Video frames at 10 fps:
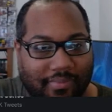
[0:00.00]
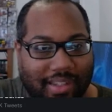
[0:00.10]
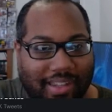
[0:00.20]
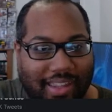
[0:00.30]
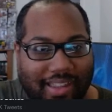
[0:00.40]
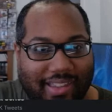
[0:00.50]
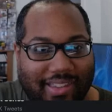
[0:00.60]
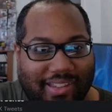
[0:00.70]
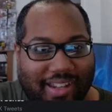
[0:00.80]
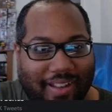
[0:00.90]
Yeah,
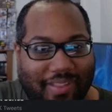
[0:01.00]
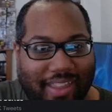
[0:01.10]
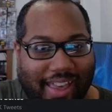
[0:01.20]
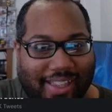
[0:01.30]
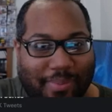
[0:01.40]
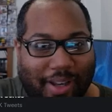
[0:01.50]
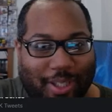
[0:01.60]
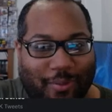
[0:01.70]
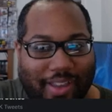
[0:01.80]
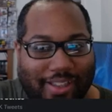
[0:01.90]
it's definitely Xbox
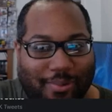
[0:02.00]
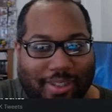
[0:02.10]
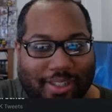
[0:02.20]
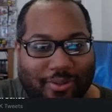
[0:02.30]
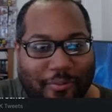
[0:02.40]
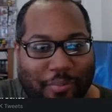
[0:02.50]
fans with zero